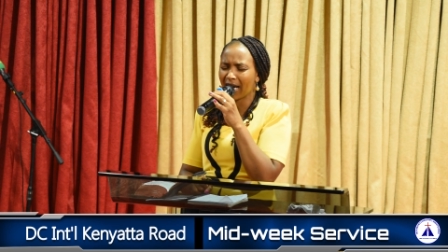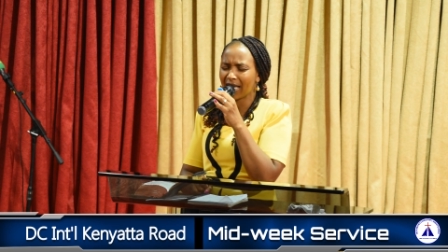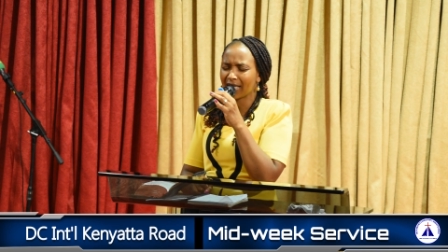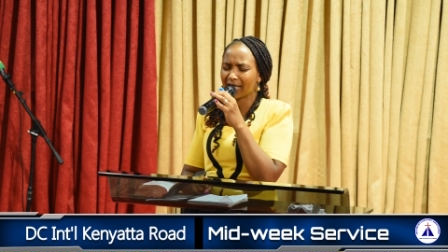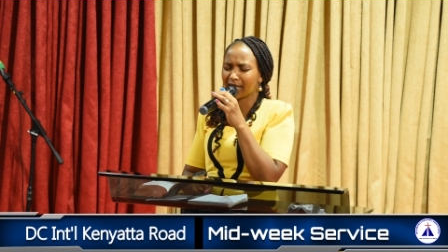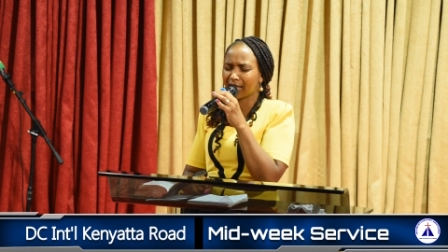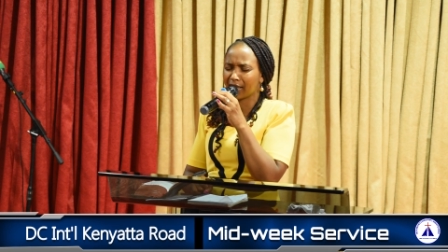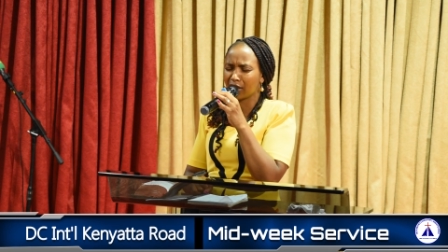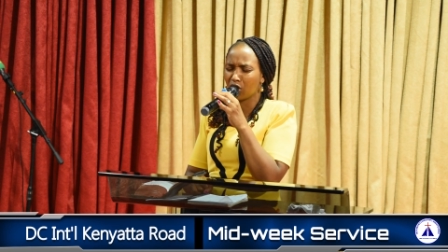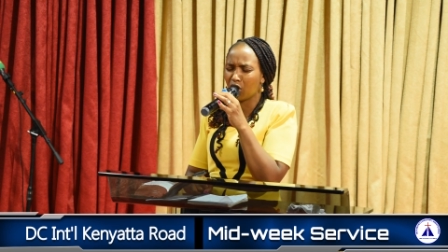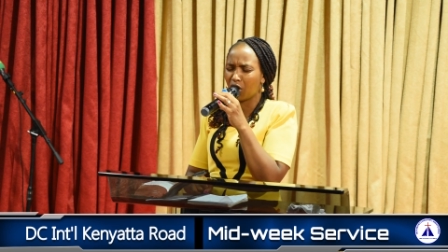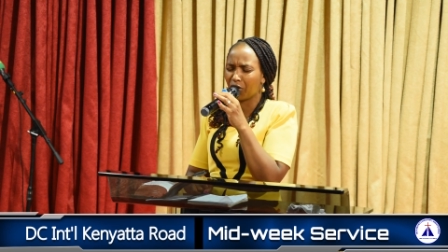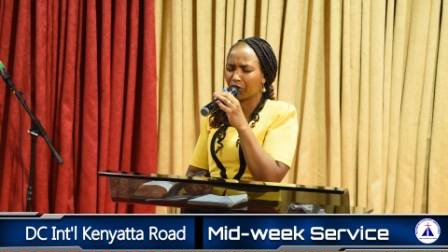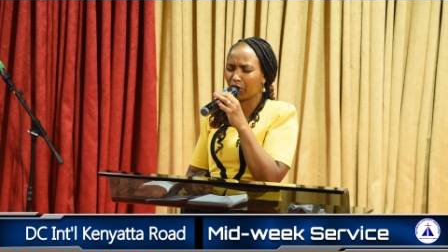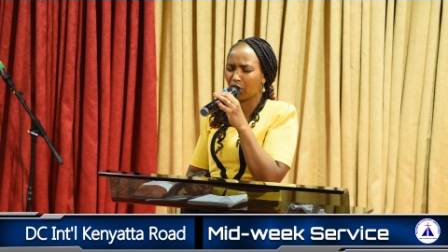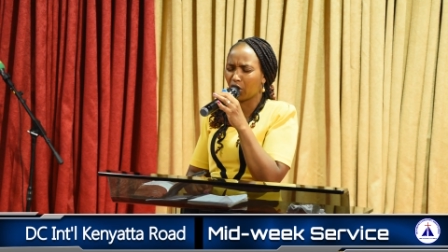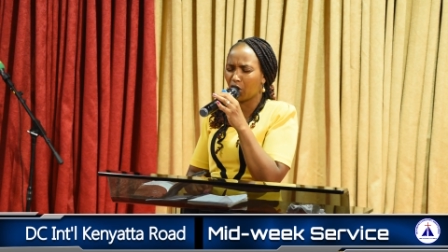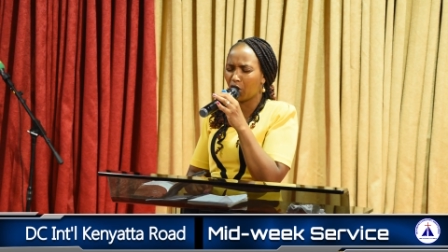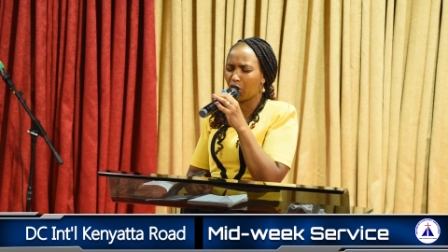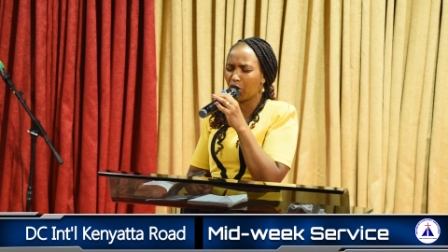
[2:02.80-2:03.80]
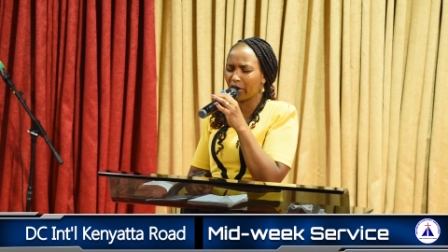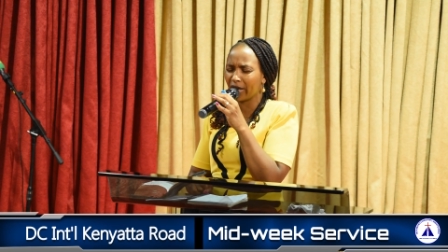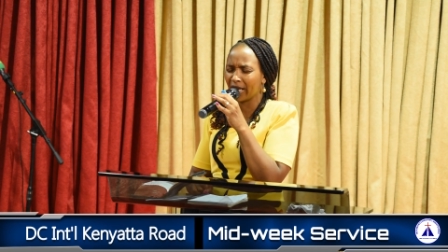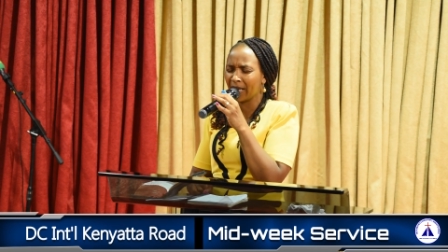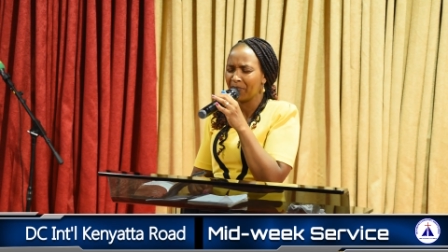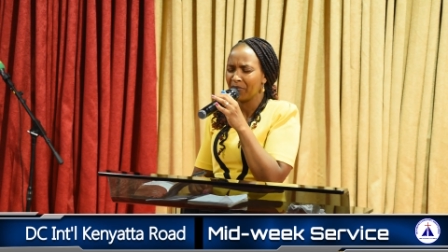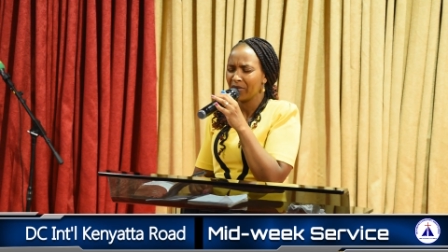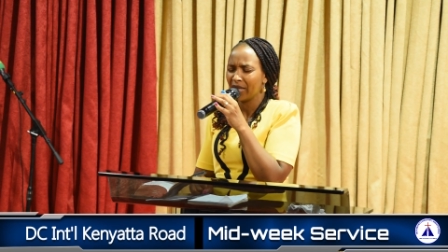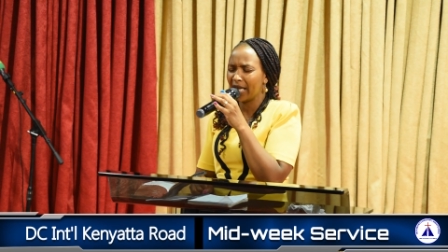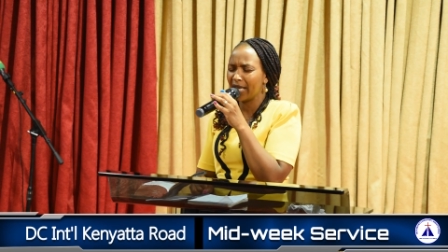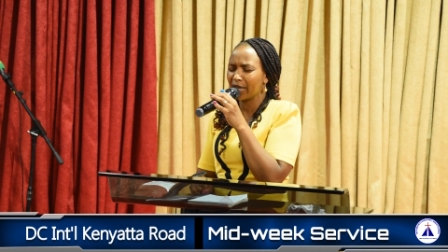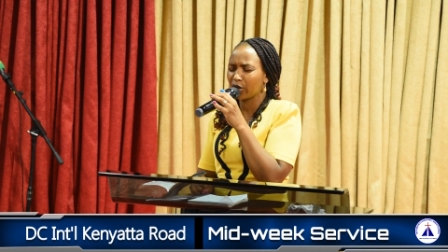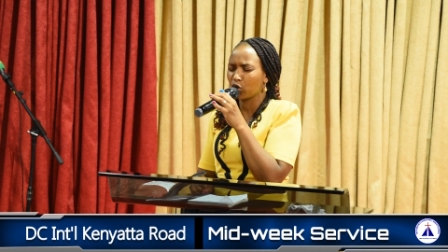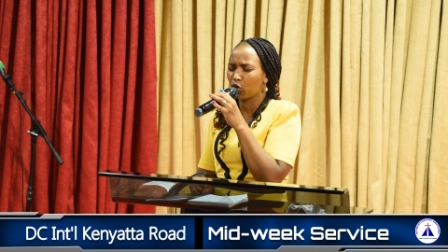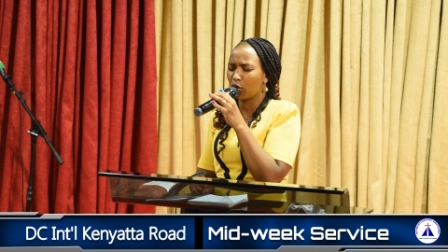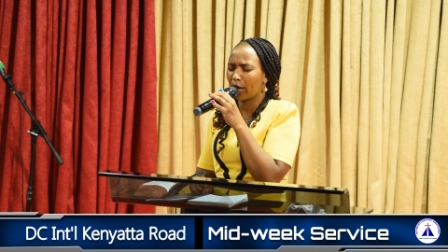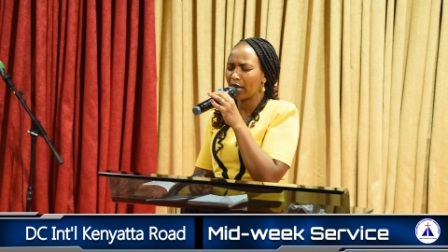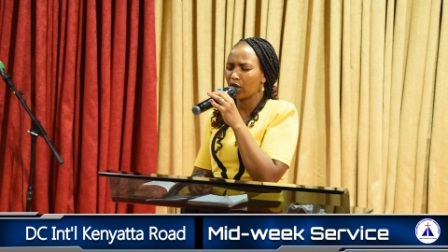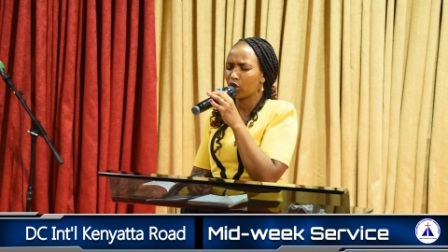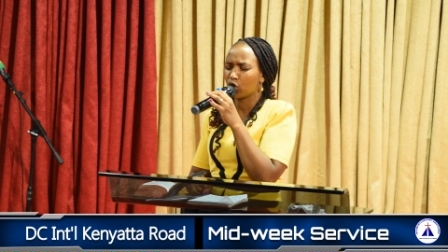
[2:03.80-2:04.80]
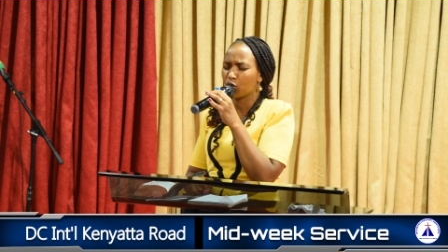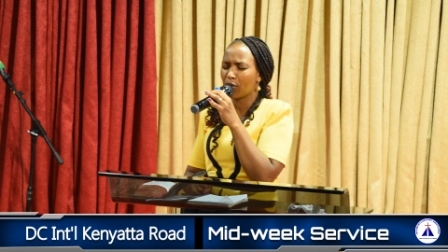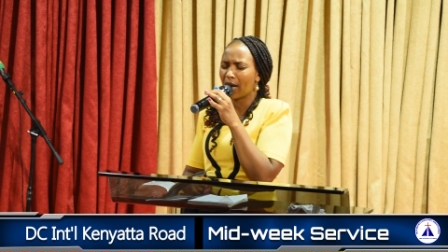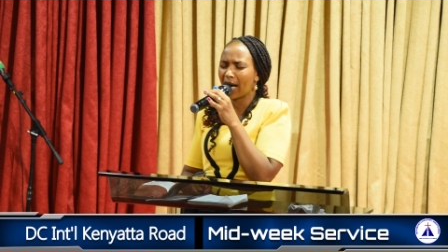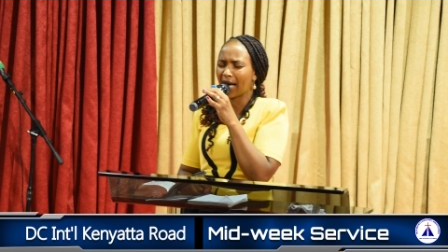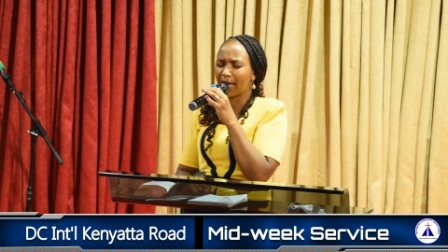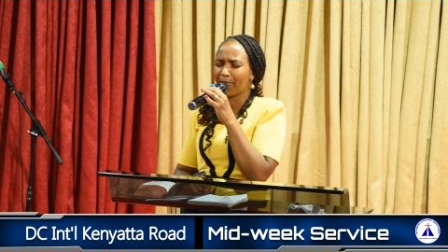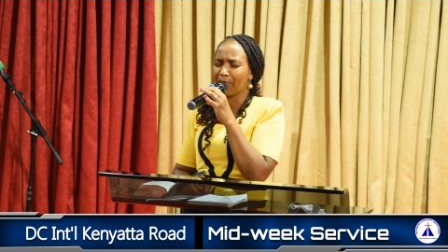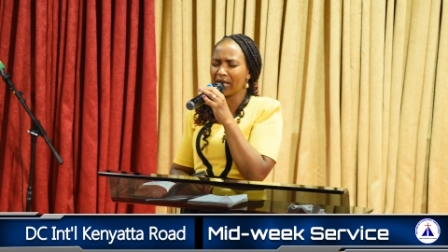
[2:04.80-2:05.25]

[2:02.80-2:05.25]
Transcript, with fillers: us, King of glory, is going to